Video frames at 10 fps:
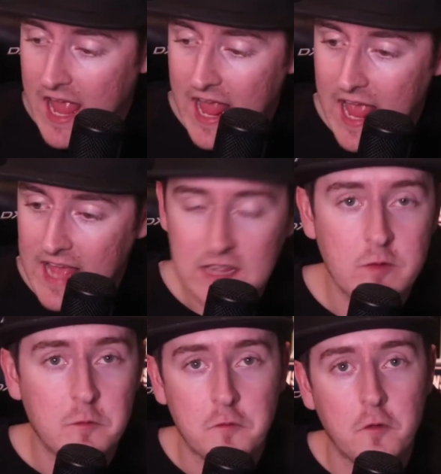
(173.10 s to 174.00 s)
And even
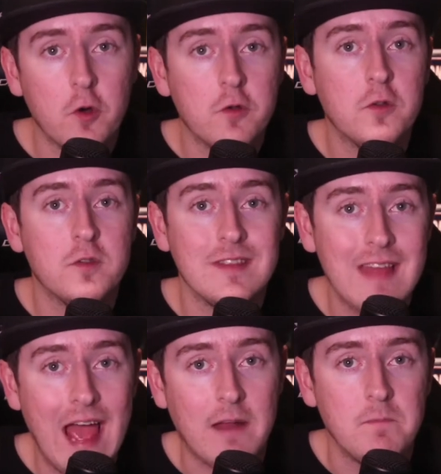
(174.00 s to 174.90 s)
further than
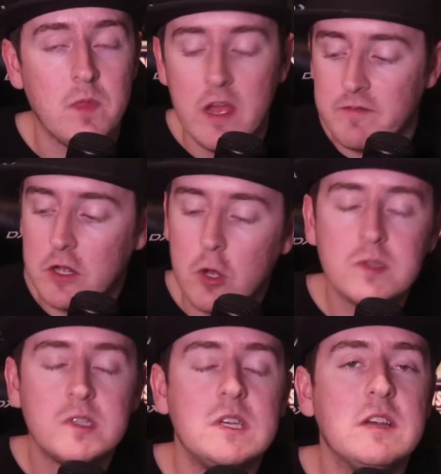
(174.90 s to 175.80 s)
that, if I go
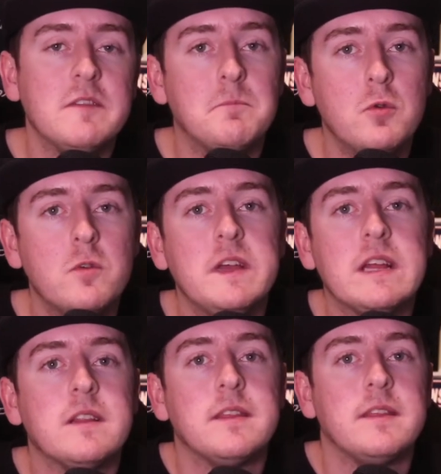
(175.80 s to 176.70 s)
see a movie in
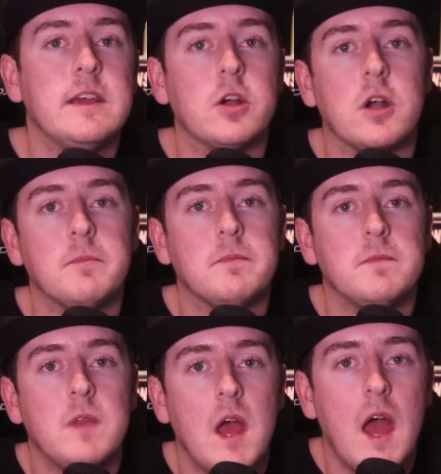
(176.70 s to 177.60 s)
the theater
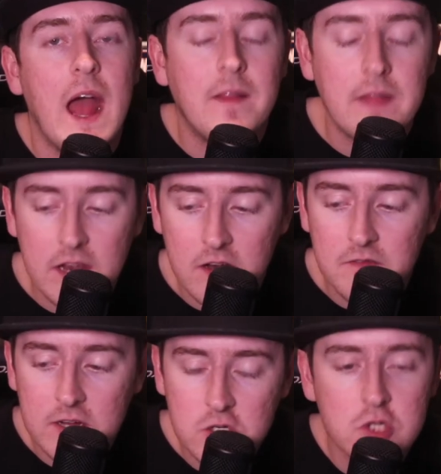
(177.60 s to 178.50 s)
and then it
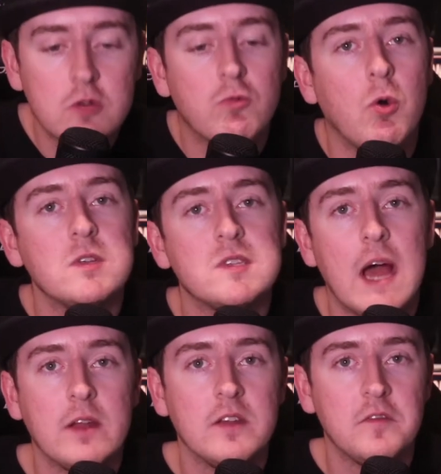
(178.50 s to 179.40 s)
eventually rolls
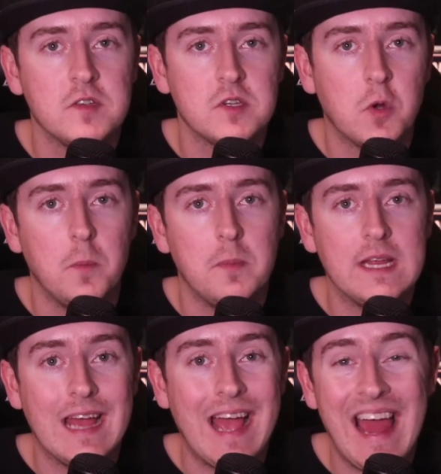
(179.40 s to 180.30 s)
out into physical
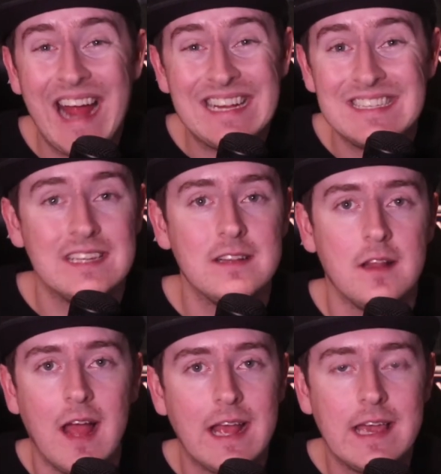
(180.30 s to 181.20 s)
media and I didn't
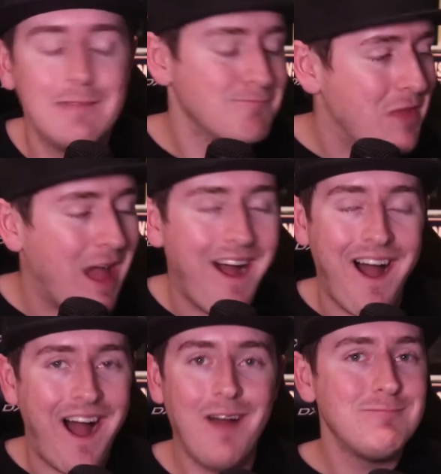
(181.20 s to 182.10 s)
like it,
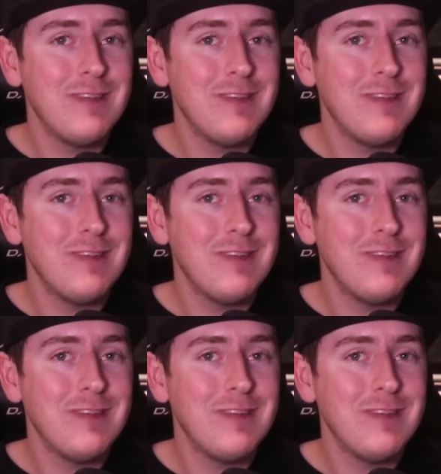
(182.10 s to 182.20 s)
I'm